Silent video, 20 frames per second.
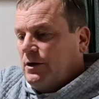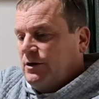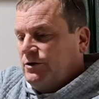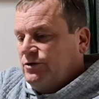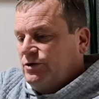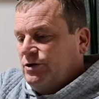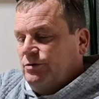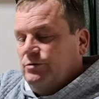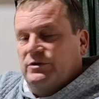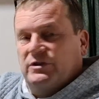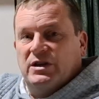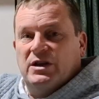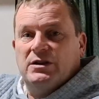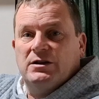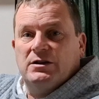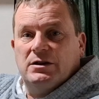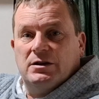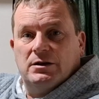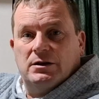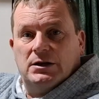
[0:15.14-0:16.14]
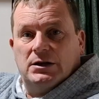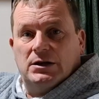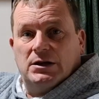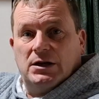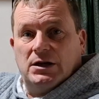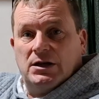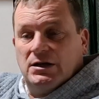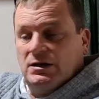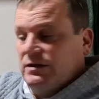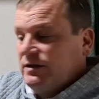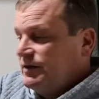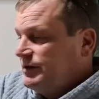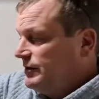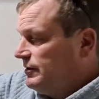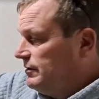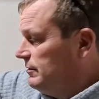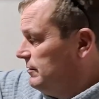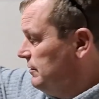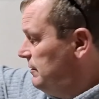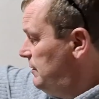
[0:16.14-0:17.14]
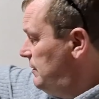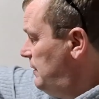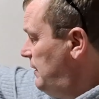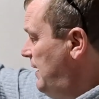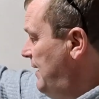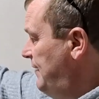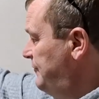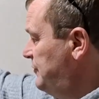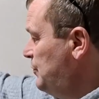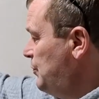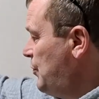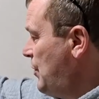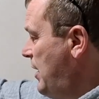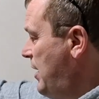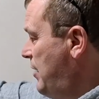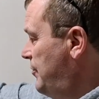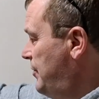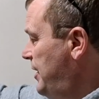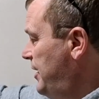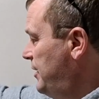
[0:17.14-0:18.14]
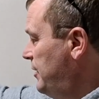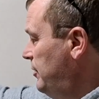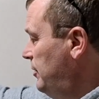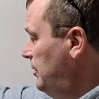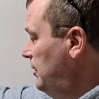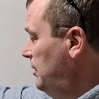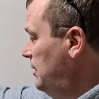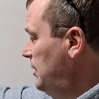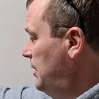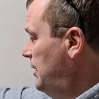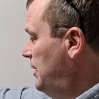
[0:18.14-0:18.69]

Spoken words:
As you'd think, it's Leffe's brown ale.